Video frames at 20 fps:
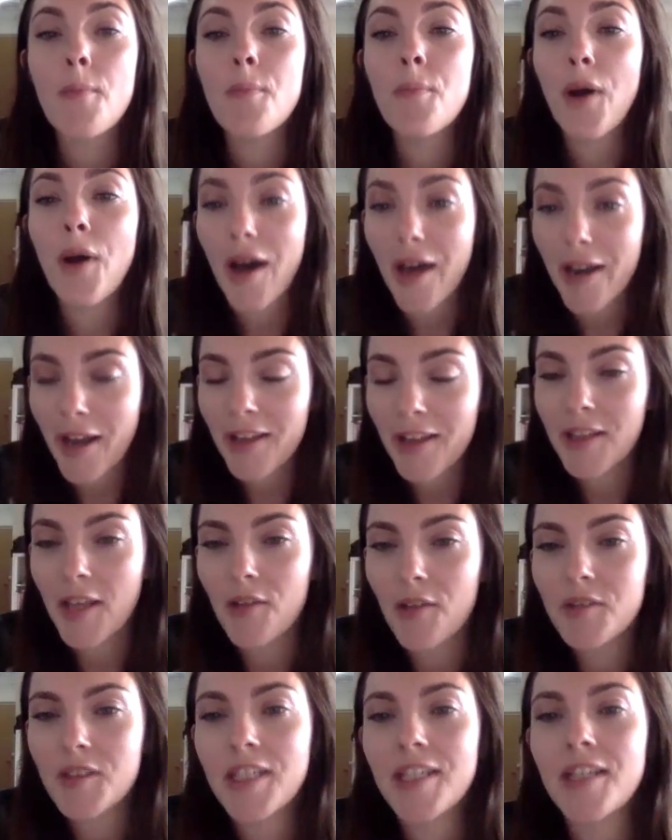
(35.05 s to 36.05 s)
But I'd
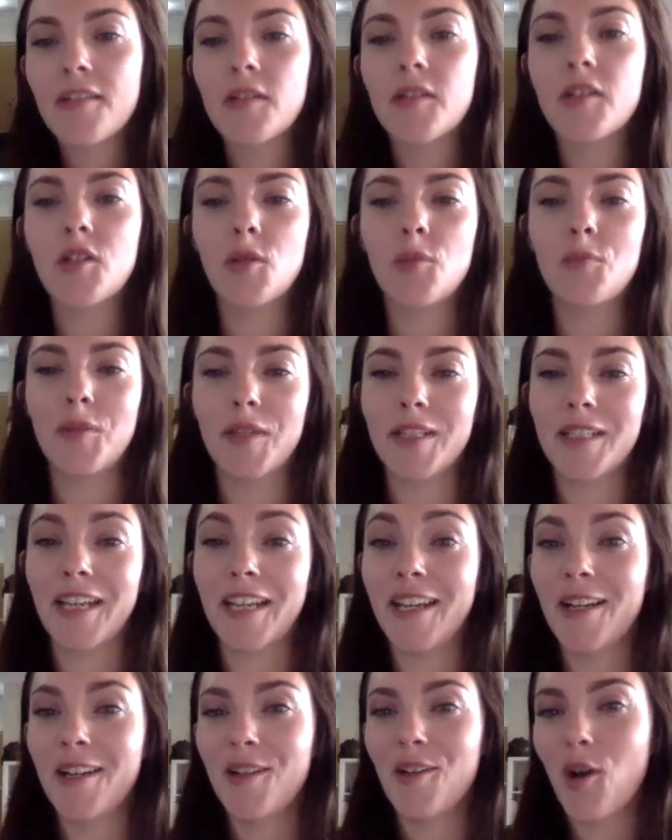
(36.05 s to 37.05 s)
love to hear a little bit
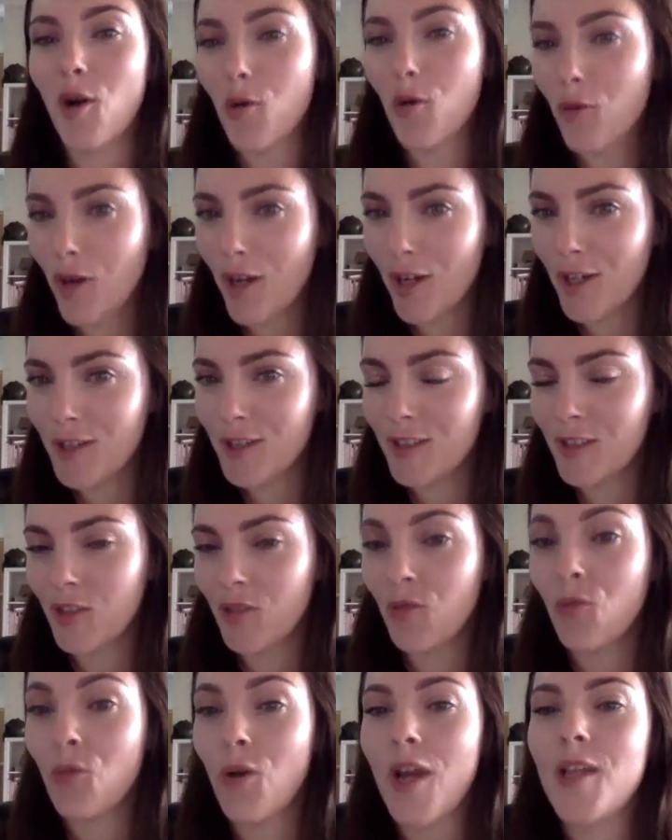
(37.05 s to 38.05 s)
in your words, sort
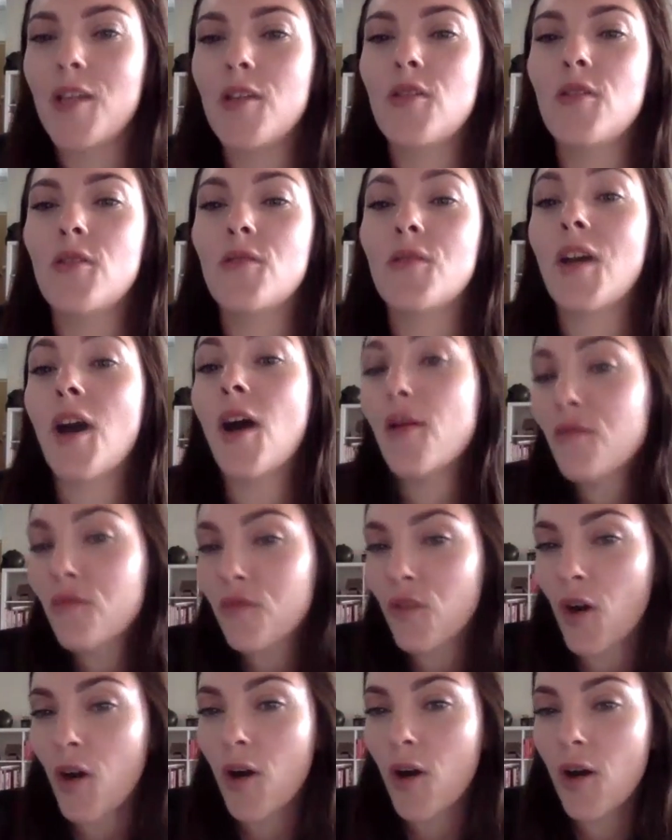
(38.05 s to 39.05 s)
of where you've come
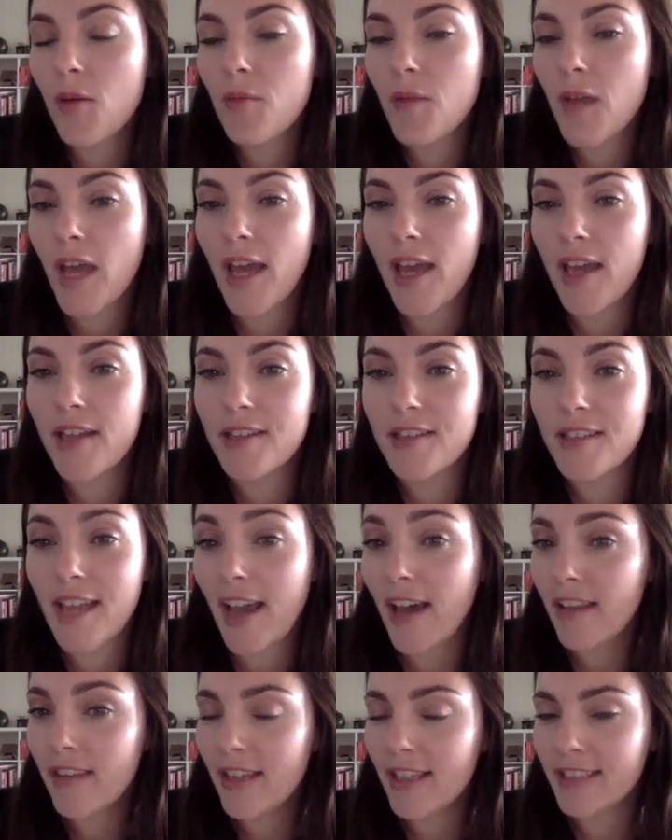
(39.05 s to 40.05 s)
from and
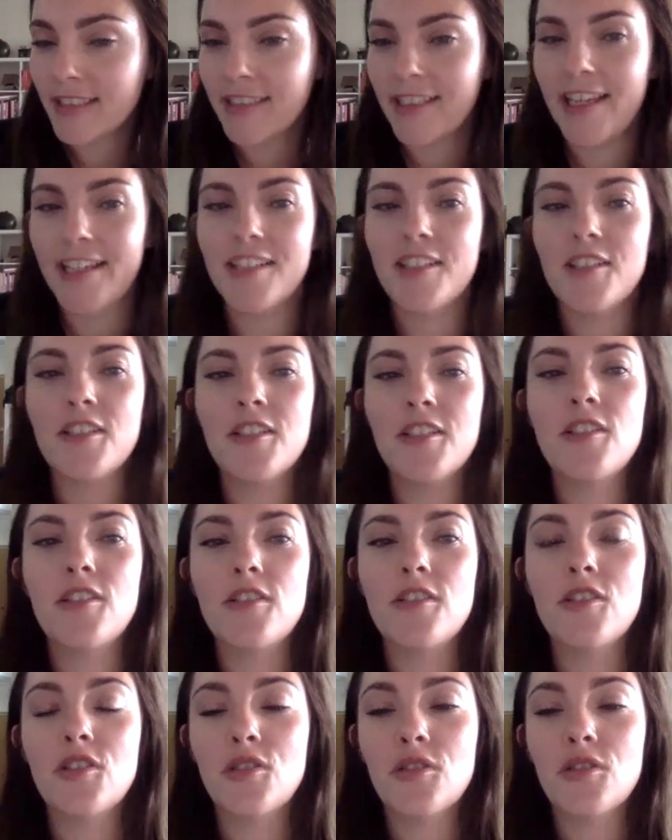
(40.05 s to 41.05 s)
how that's led
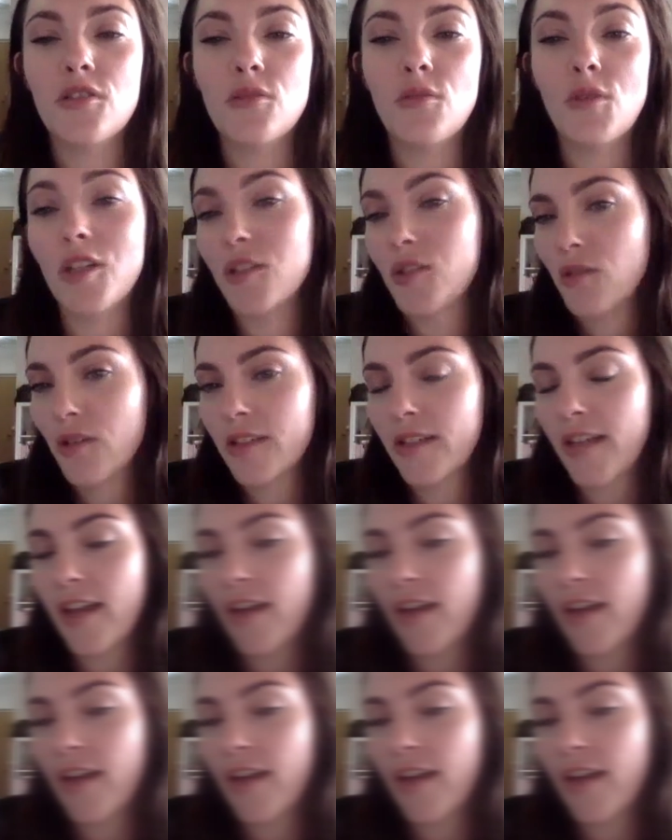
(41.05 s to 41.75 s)
you to what you're doing